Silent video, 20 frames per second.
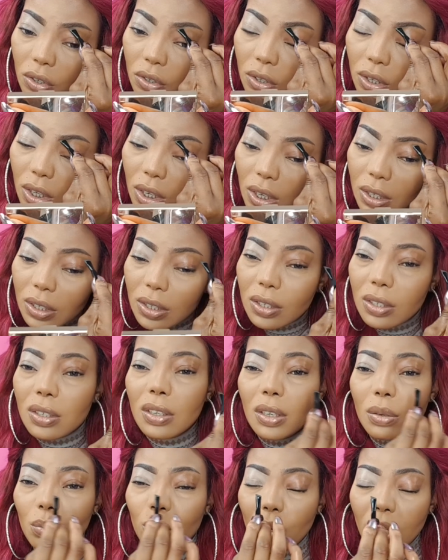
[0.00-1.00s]
And you're not going to
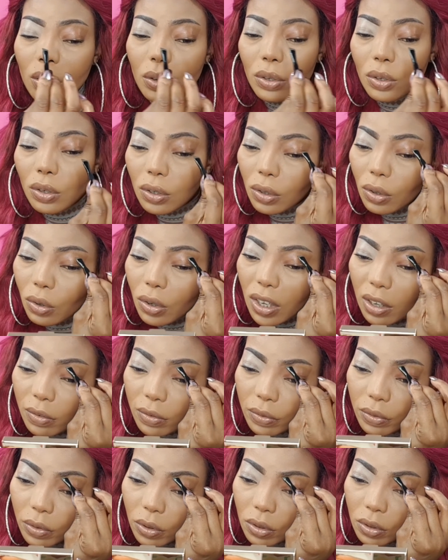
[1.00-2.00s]
get the brow you're
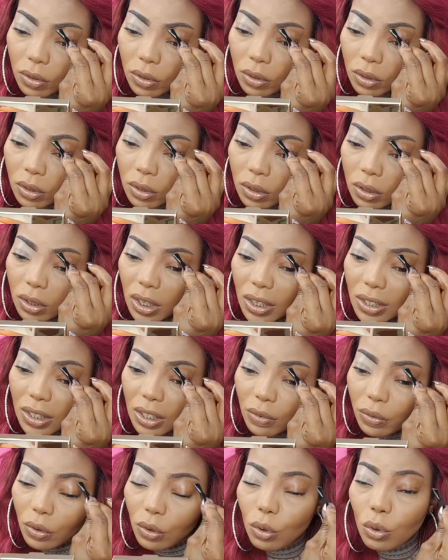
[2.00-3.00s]
looking for.
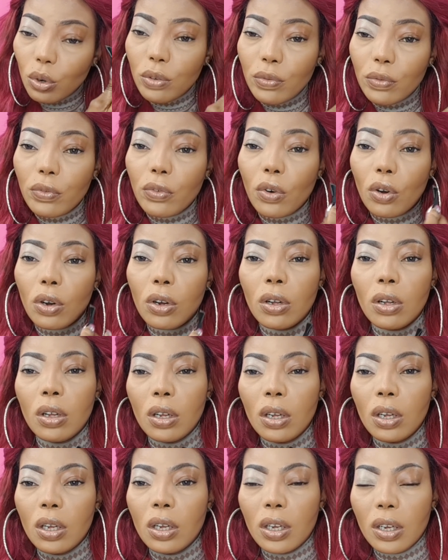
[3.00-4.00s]
That's if you're going
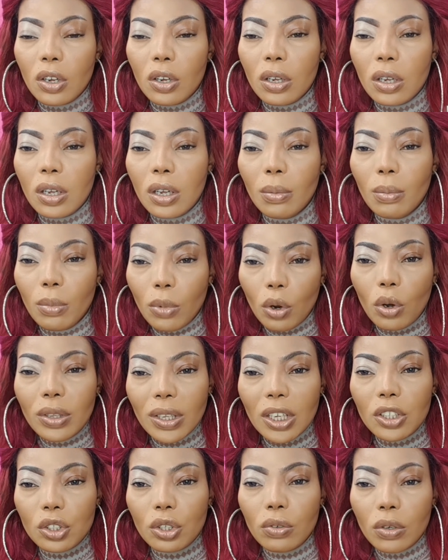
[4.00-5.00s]
for a
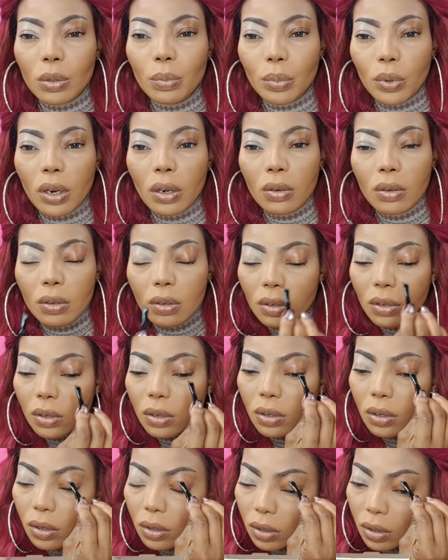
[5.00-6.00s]
more natural
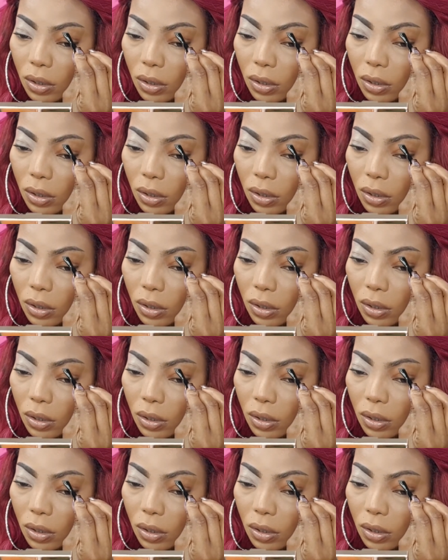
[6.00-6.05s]
brow,